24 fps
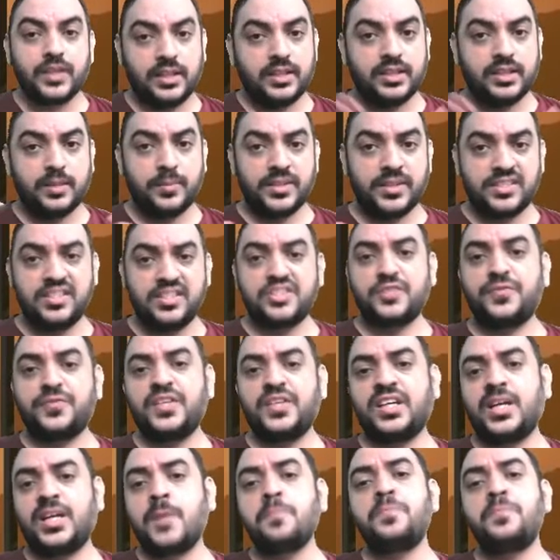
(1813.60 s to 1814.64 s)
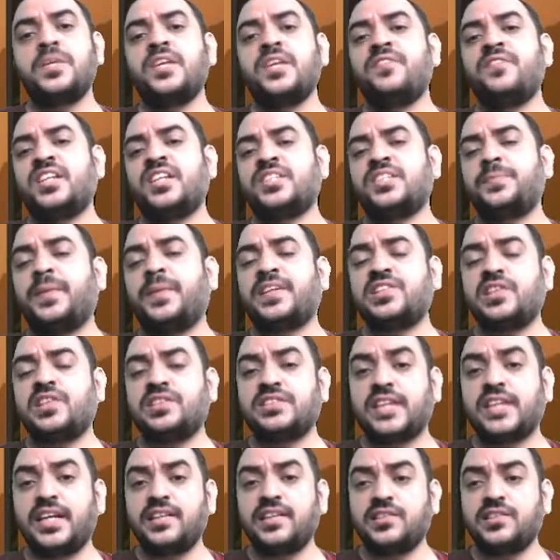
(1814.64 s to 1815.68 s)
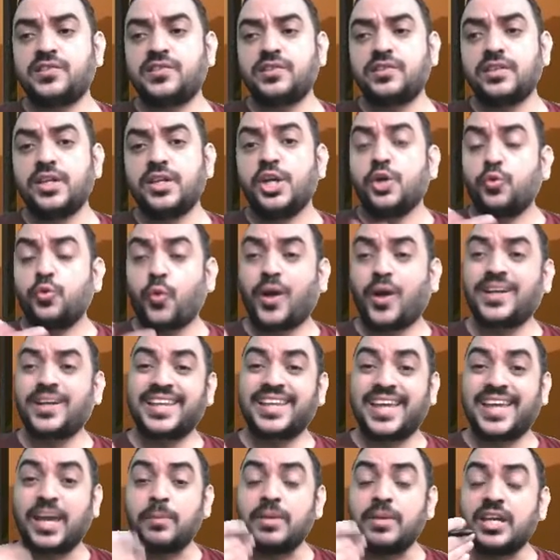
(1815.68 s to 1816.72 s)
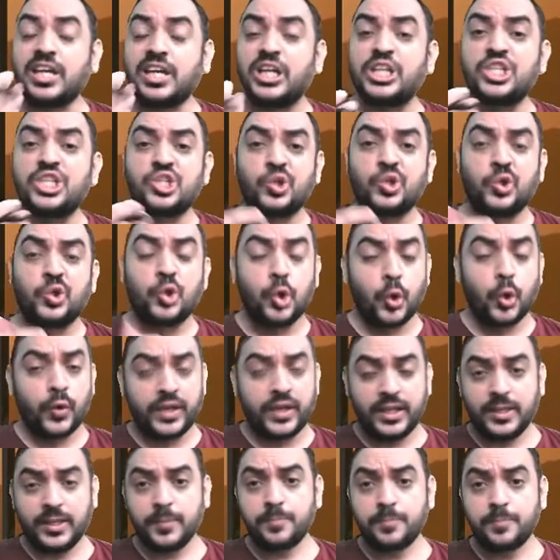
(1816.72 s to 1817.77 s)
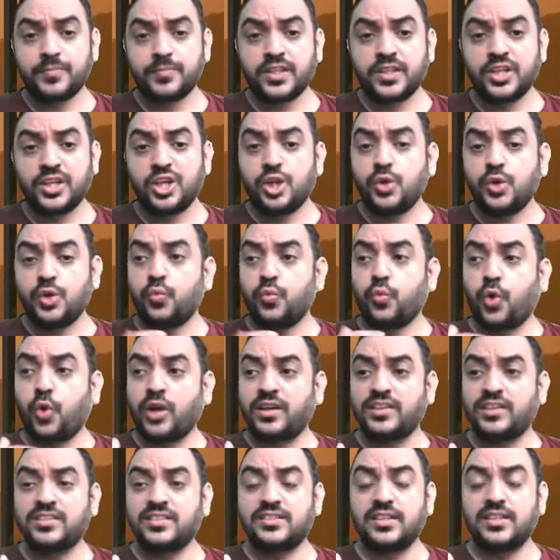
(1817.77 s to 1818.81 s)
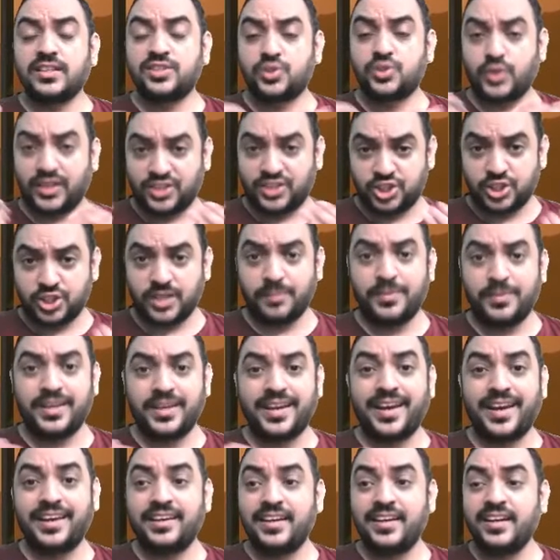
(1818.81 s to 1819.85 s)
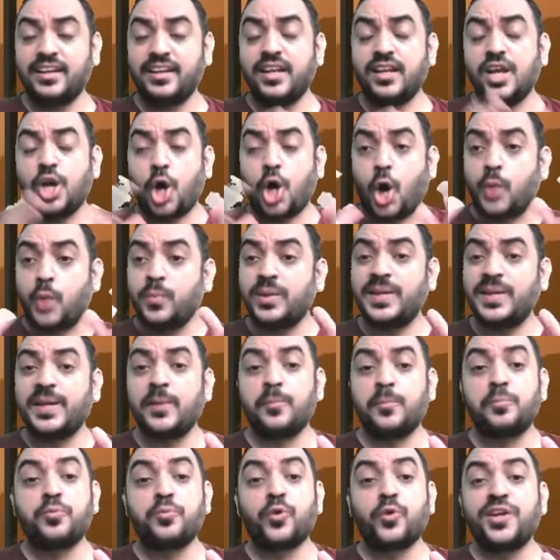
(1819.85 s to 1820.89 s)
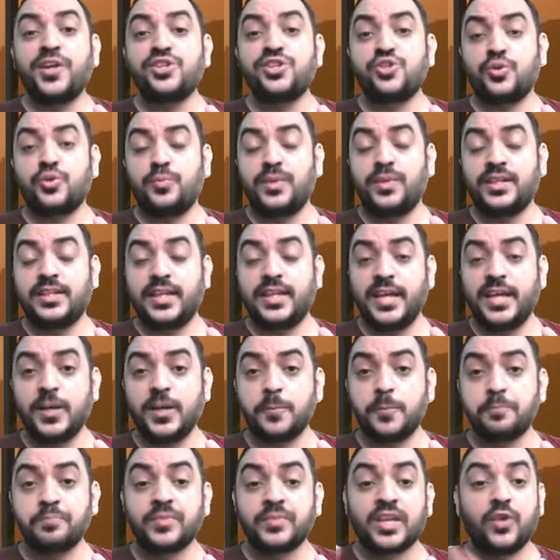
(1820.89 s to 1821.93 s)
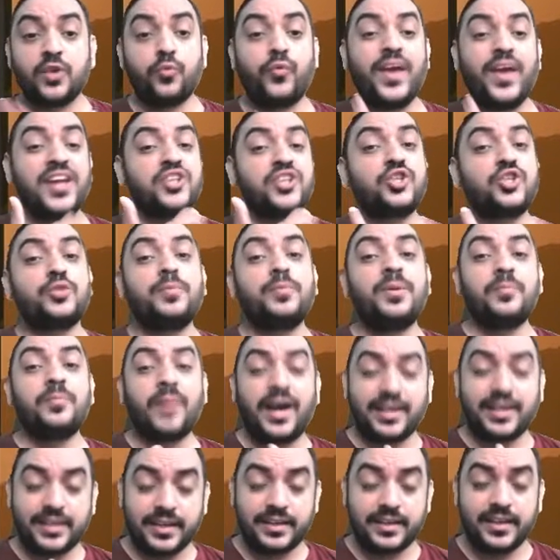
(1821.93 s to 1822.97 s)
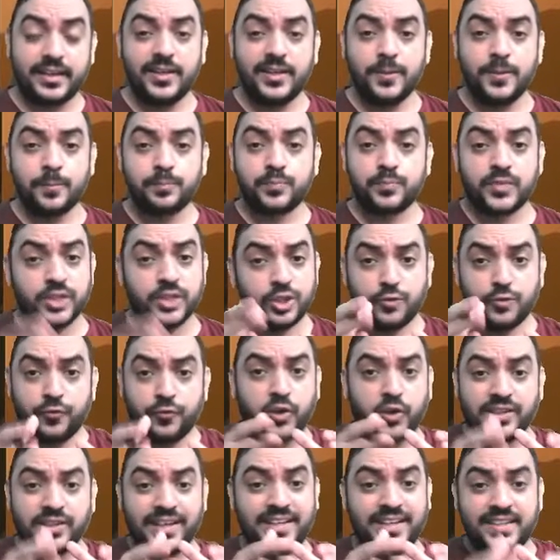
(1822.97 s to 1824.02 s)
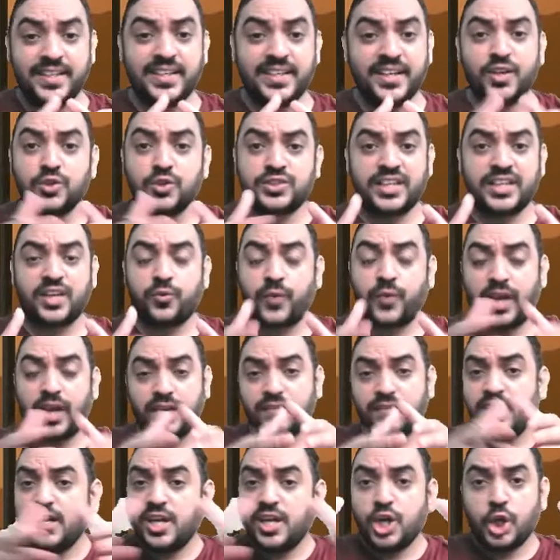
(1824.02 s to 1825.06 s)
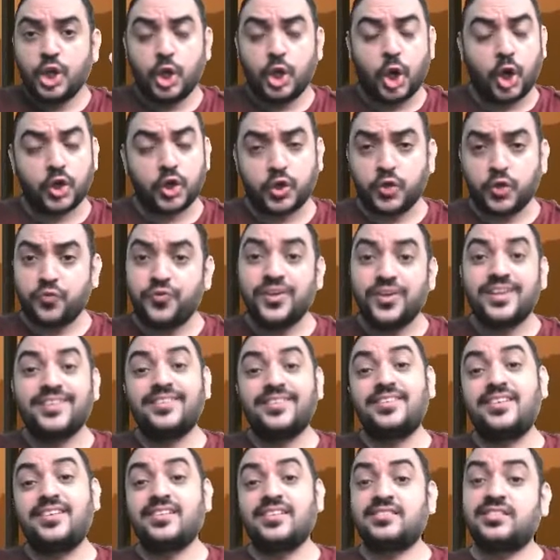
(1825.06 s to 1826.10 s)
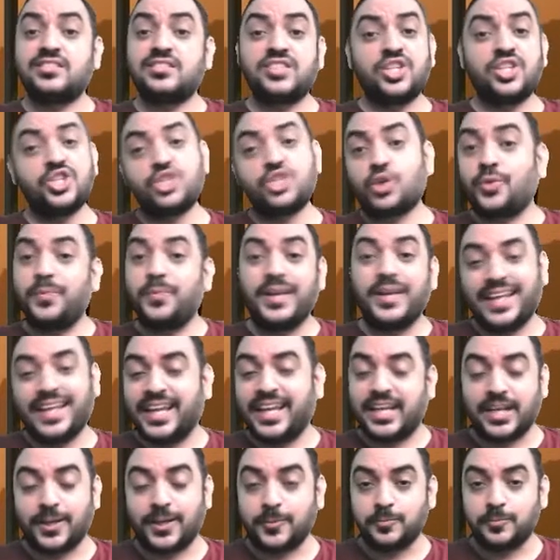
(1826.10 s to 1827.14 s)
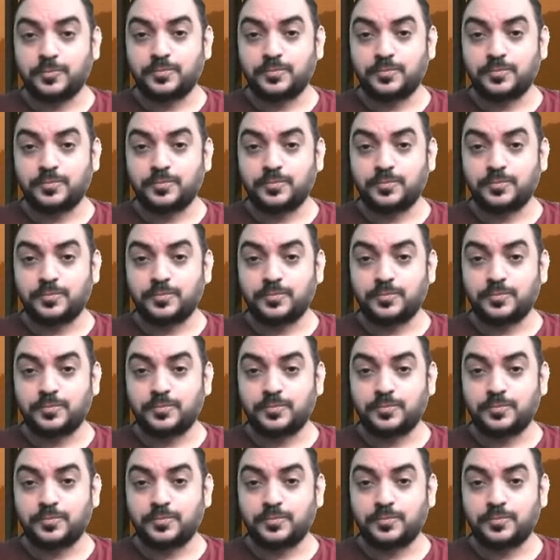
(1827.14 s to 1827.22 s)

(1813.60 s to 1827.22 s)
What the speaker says: the business of the company, if it is pesticides, what chemicals should go in, what is the structure behind it, how many employees should be there, where should be marketed. For the entity to survive, lot of decisions should be taken,